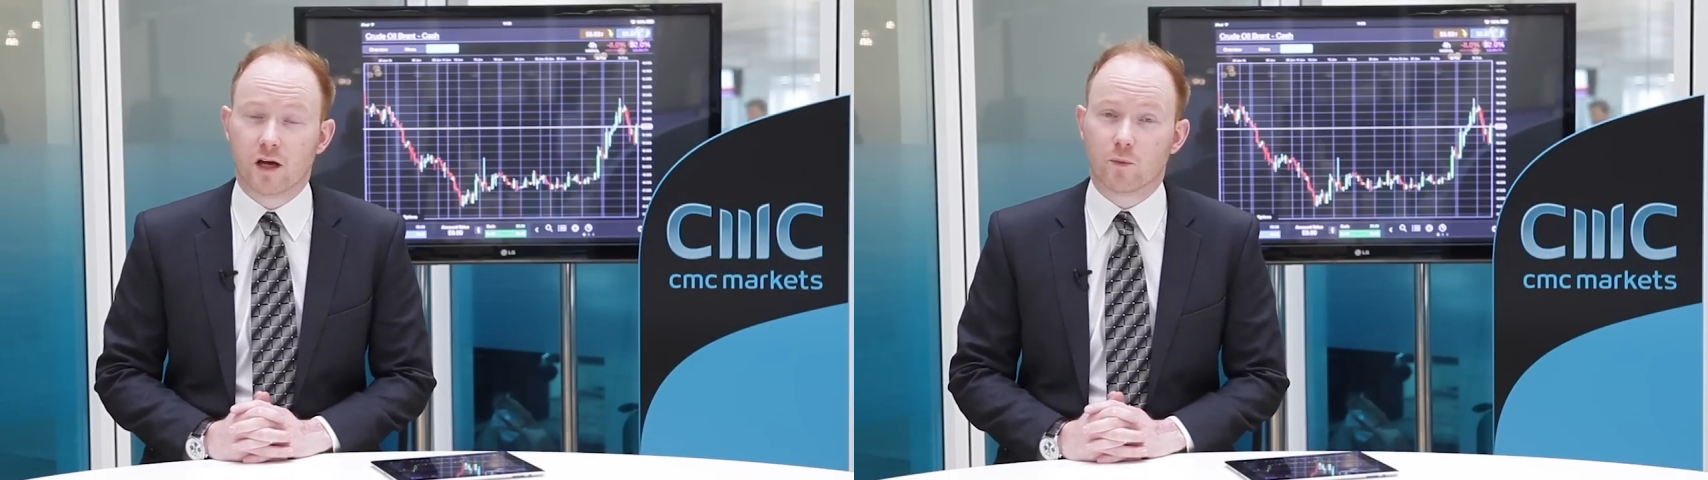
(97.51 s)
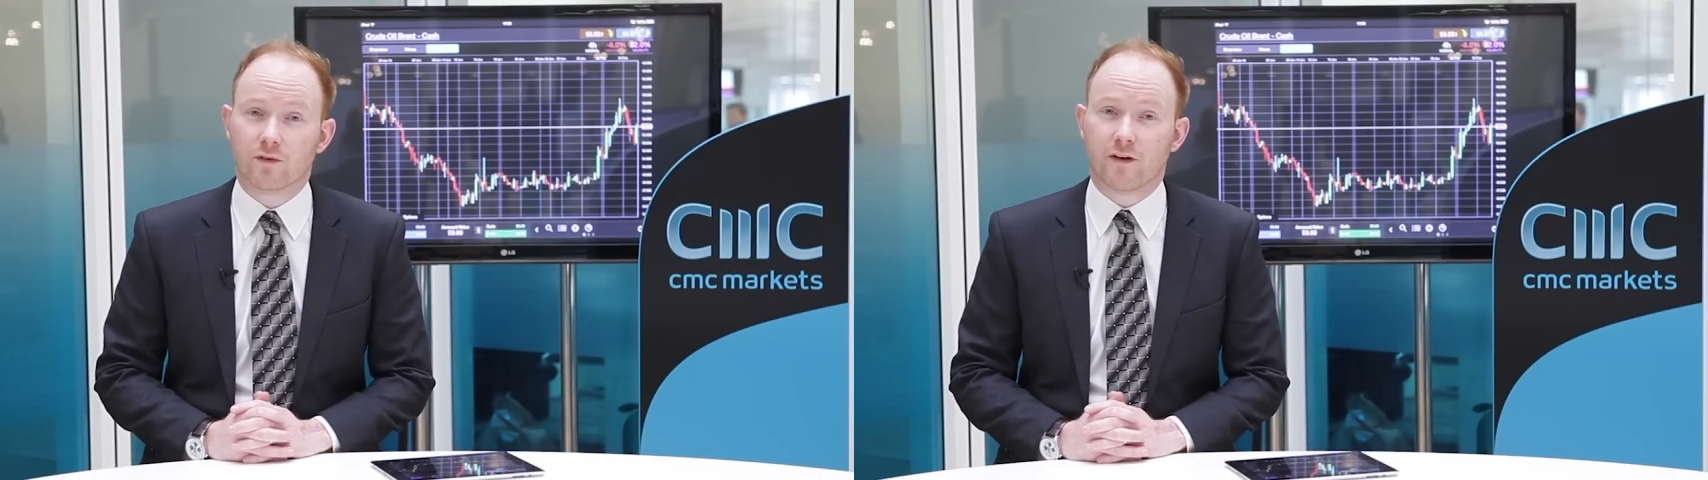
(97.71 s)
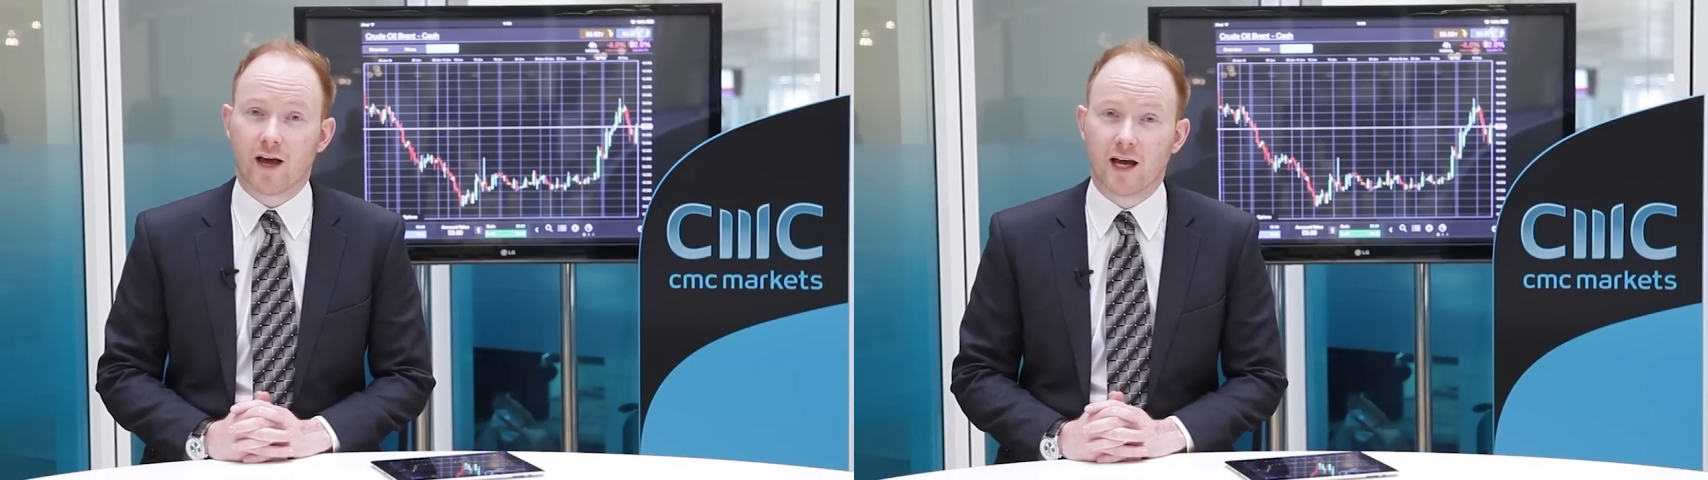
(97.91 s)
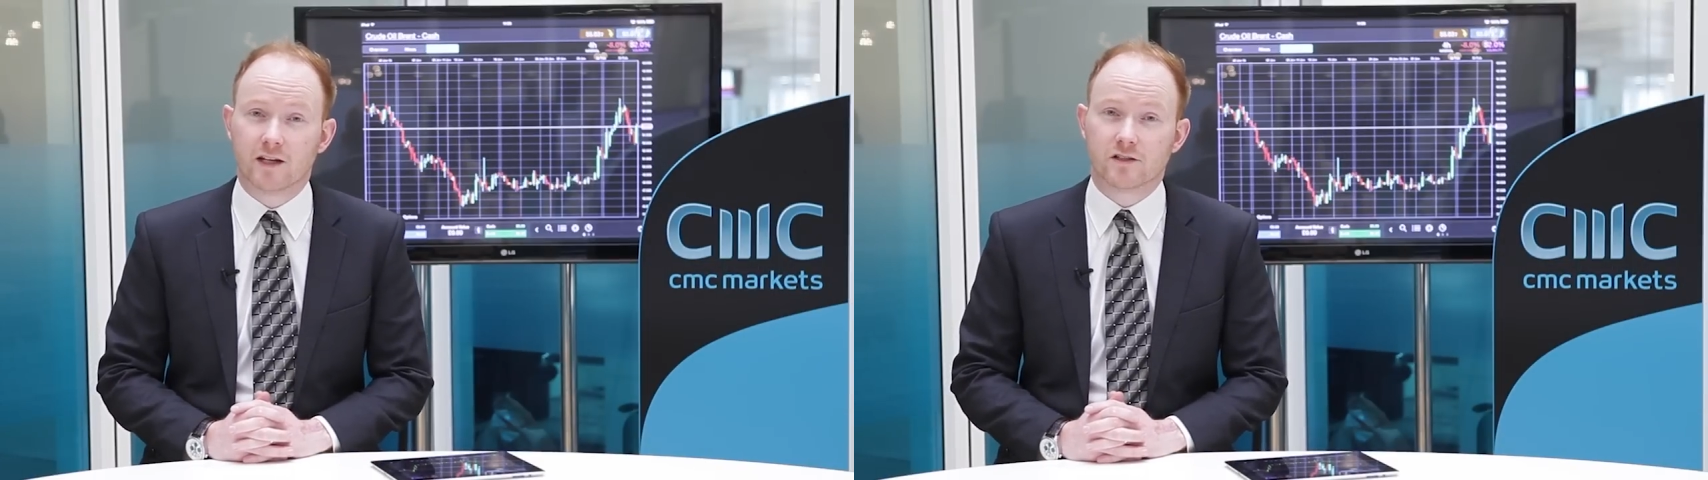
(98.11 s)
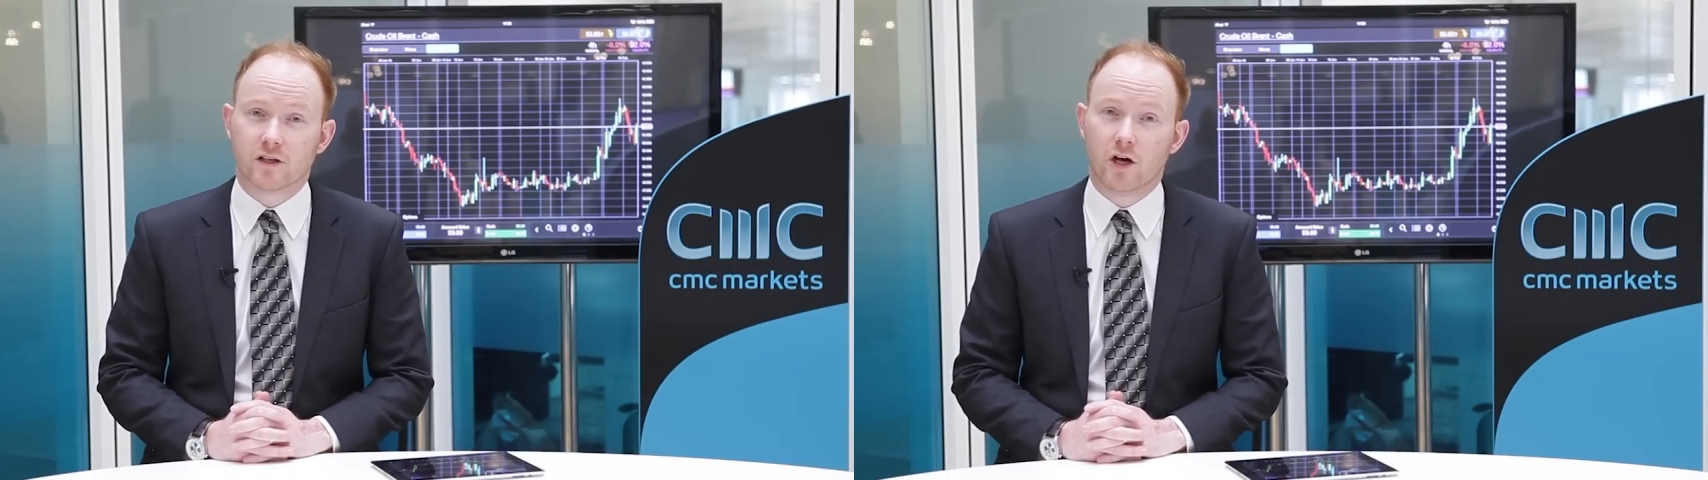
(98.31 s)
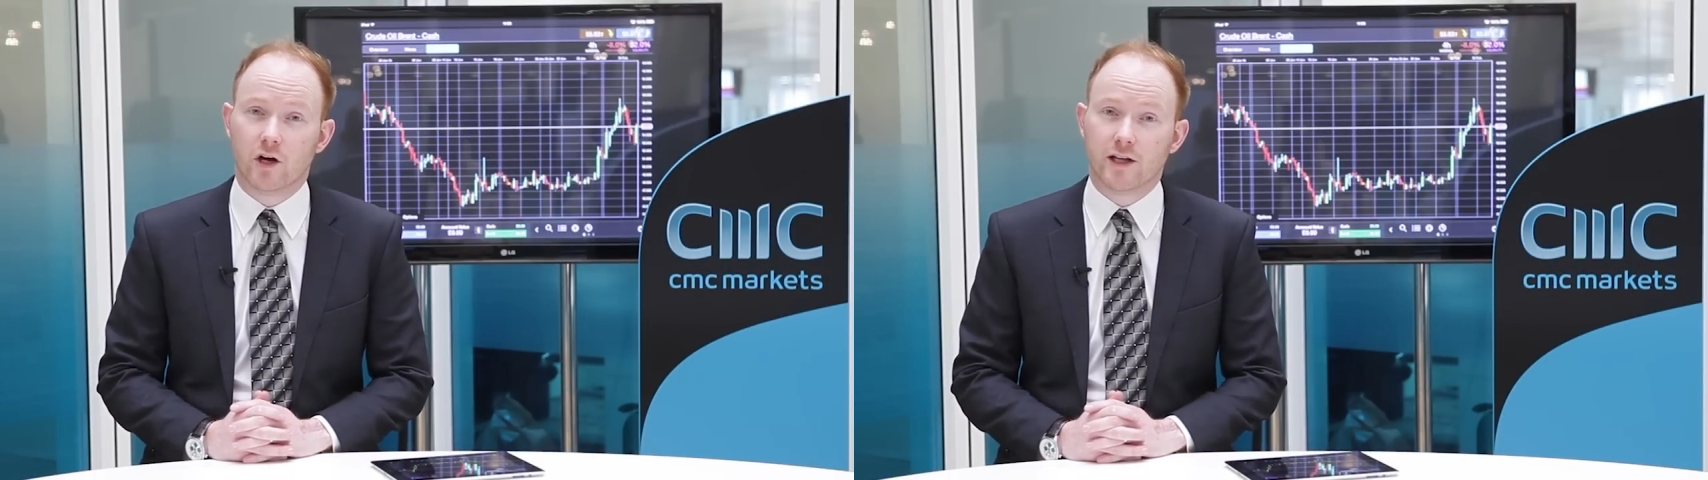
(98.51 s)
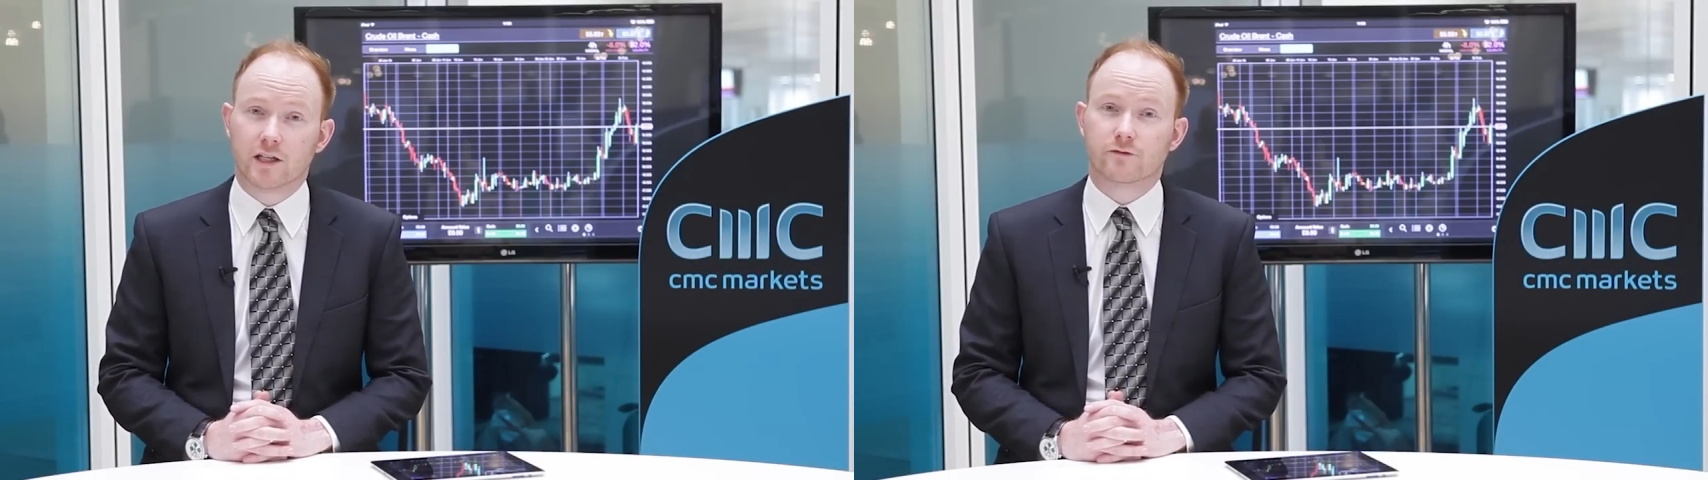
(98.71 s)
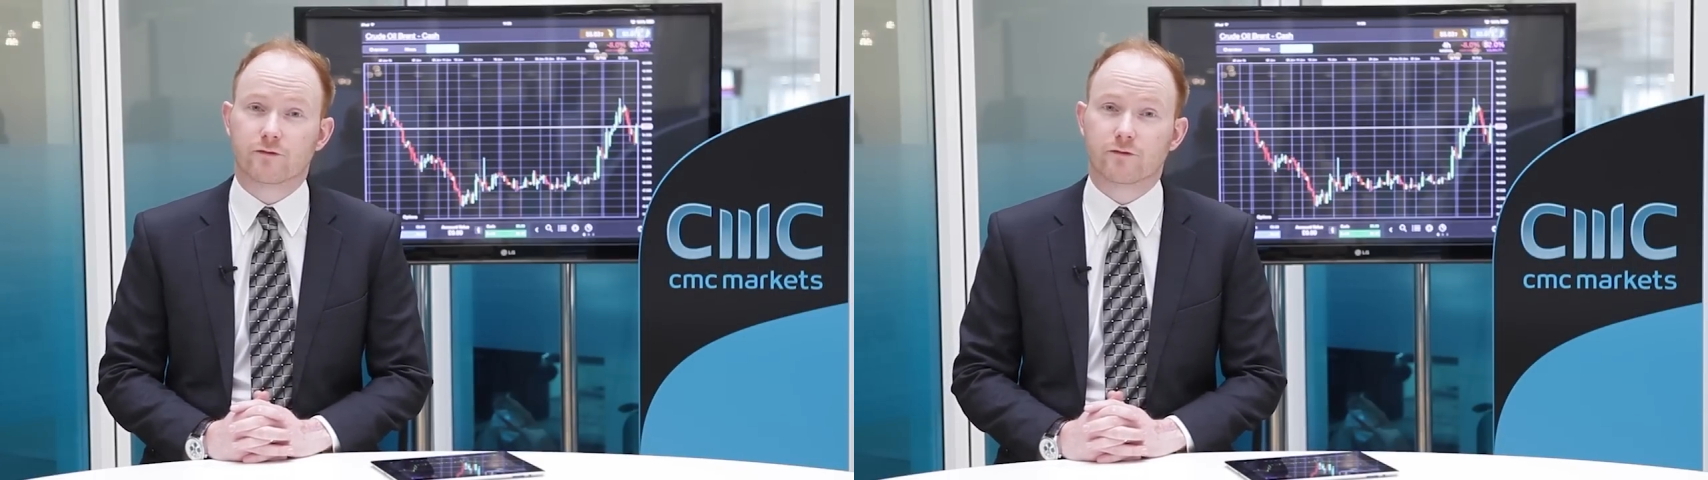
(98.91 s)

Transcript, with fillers: and we've had earnings